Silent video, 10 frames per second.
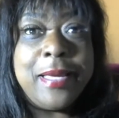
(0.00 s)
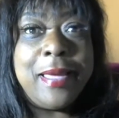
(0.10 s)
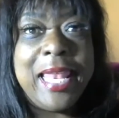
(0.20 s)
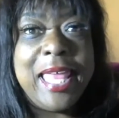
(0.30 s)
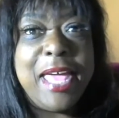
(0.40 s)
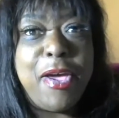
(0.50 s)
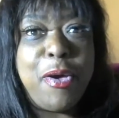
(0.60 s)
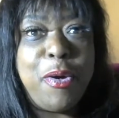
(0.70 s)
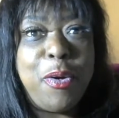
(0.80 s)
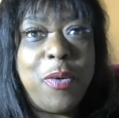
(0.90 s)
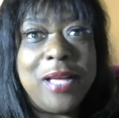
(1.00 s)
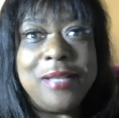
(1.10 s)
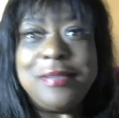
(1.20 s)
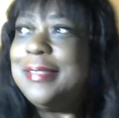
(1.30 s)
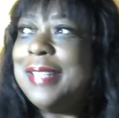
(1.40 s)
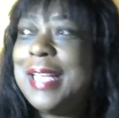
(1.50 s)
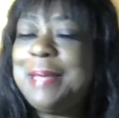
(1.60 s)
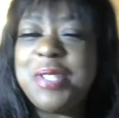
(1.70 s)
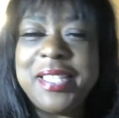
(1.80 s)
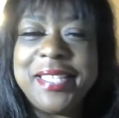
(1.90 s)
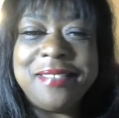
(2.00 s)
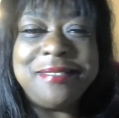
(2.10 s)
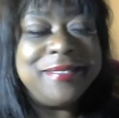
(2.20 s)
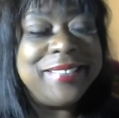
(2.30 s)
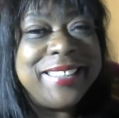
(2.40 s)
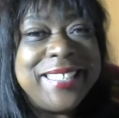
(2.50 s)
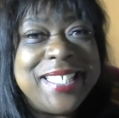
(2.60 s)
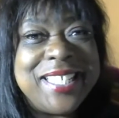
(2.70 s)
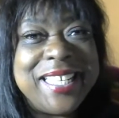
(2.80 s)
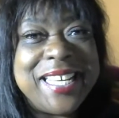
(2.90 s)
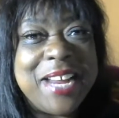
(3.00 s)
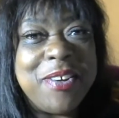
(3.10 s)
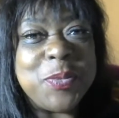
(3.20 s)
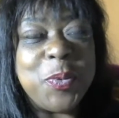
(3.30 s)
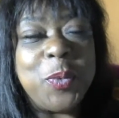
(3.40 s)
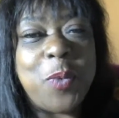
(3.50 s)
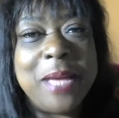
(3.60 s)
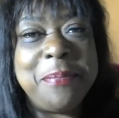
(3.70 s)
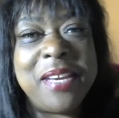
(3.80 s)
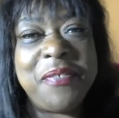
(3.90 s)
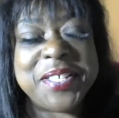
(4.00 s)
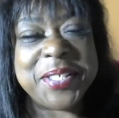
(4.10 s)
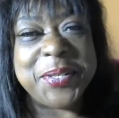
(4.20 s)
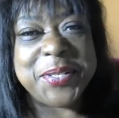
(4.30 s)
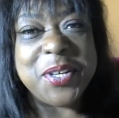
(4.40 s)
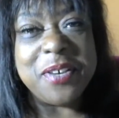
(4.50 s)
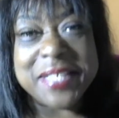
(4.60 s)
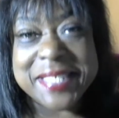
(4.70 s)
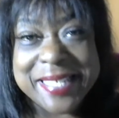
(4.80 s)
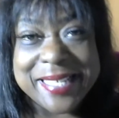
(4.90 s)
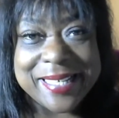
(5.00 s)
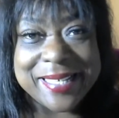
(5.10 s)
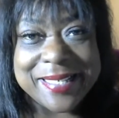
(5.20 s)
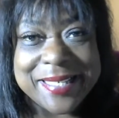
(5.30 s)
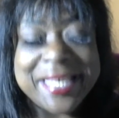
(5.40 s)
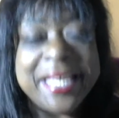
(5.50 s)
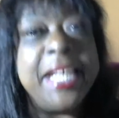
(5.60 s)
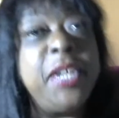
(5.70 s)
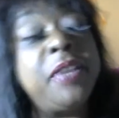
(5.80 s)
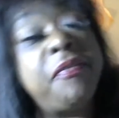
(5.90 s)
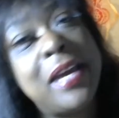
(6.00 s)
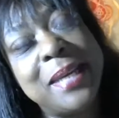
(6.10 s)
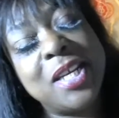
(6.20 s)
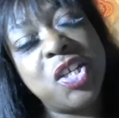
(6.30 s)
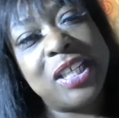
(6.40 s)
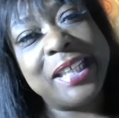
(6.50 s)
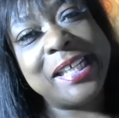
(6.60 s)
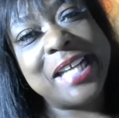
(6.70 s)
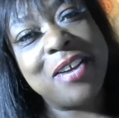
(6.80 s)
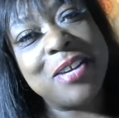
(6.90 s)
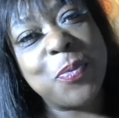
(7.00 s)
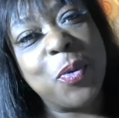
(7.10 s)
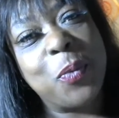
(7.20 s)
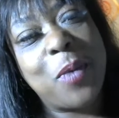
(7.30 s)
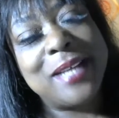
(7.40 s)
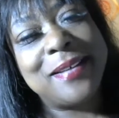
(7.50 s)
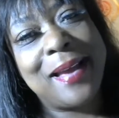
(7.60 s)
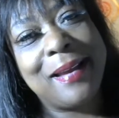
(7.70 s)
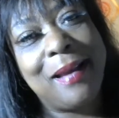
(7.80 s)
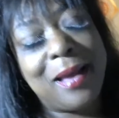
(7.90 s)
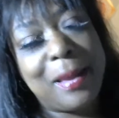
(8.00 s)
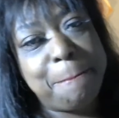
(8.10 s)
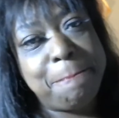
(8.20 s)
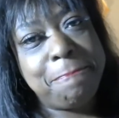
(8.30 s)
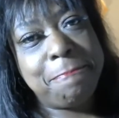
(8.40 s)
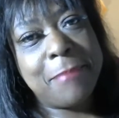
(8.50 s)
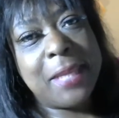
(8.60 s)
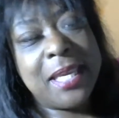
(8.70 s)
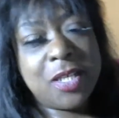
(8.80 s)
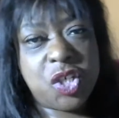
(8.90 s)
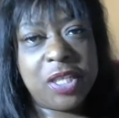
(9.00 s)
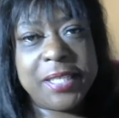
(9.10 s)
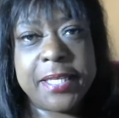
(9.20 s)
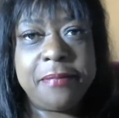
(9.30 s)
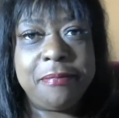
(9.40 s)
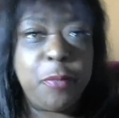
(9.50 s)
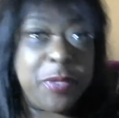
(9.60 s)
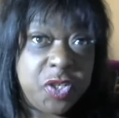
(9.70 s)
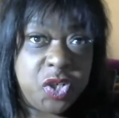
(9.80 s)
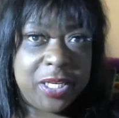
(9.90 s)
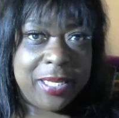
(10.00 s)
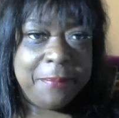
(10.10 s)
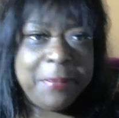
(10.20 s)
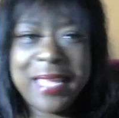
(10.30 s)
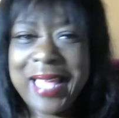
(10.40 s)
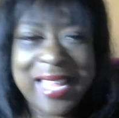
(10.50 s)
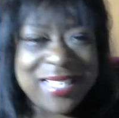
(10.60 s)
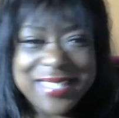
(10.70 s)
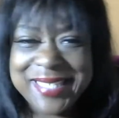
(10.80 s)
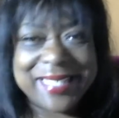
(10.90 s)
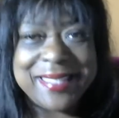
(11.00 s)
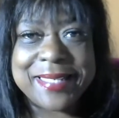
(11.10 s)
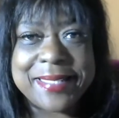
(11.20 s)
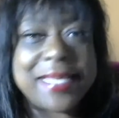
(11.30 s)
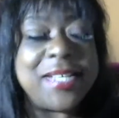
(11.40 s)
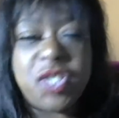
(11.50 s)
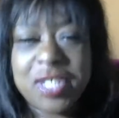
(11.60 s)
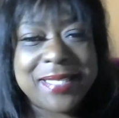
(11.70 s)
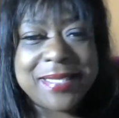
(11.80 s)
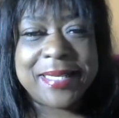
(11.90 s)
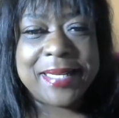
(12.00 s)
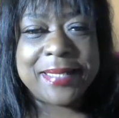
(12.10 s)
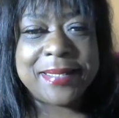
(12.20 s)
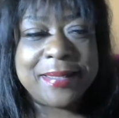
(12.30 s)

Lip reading: Hello, I'm Gillian. Gillian Harris Worldwide Metaphysical Services, and you can find me at GillianHarrisWorldwide.com. Gillian with a G. I just did this. I just did it,